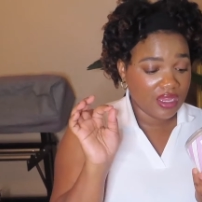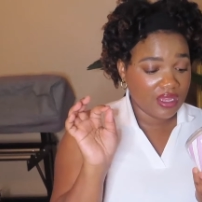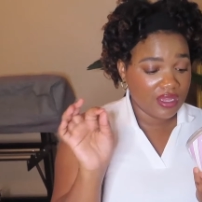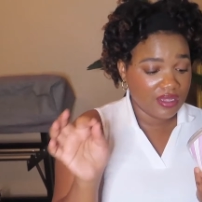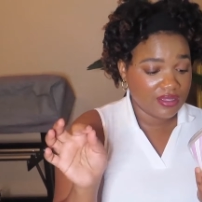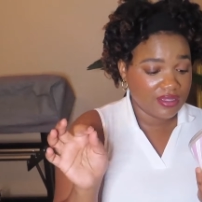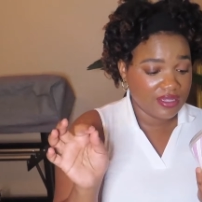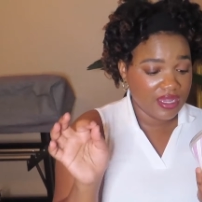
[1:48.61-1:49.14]

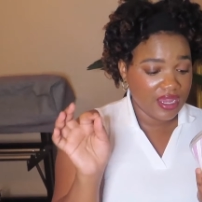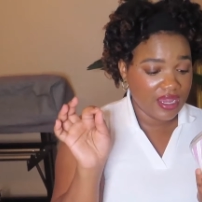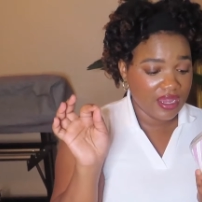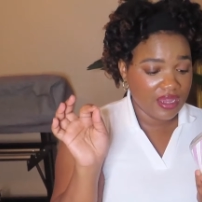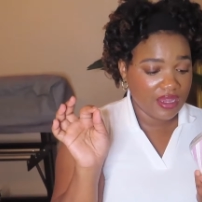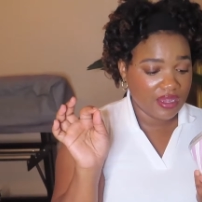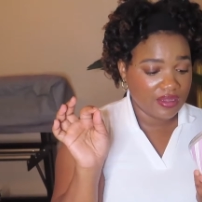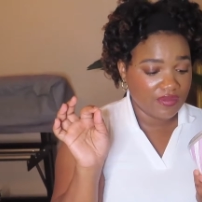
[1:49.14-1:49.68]

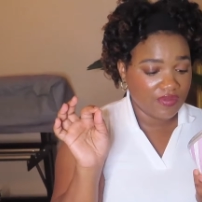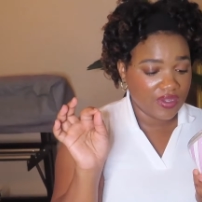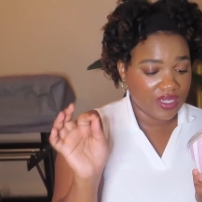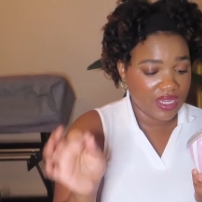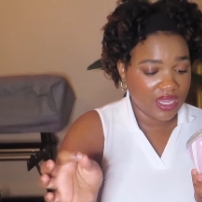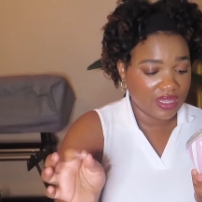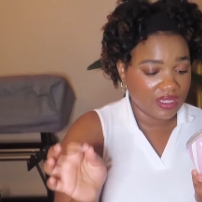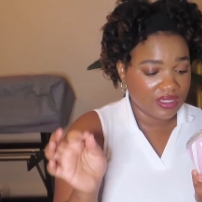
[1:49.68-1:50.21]
kinsei, and
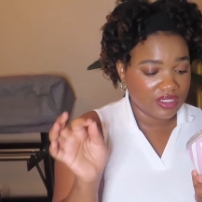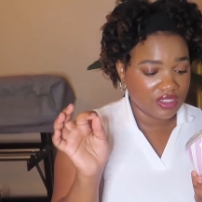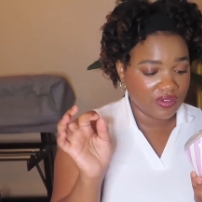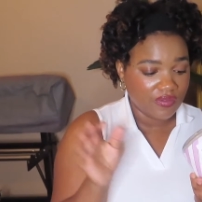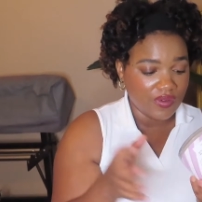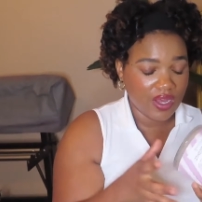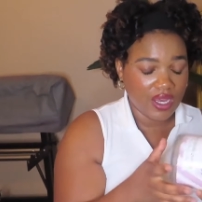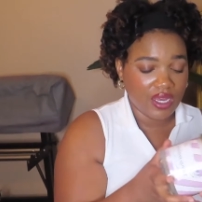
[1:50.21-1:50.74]
vanilla
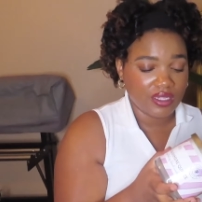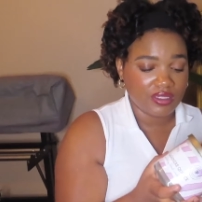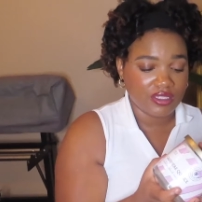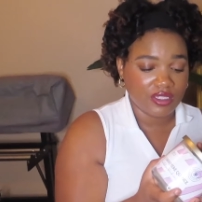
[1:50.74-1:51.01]
chiffon.